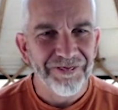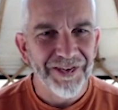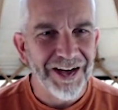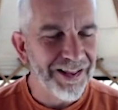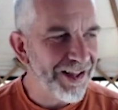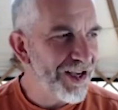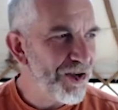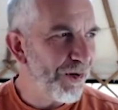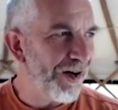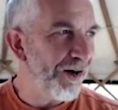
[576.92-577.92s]
And there
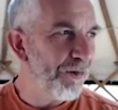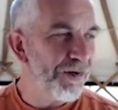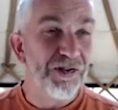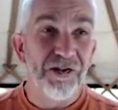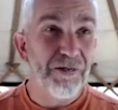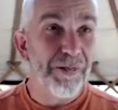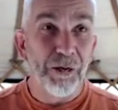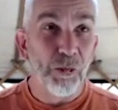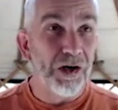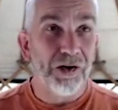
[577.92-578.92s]
you are, it was sort of
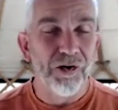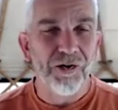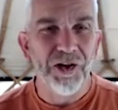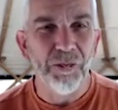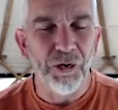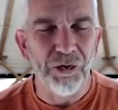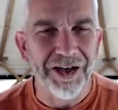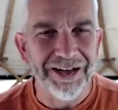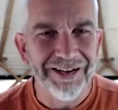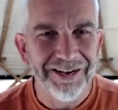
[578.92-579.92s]
about 1 o'clock in the morning.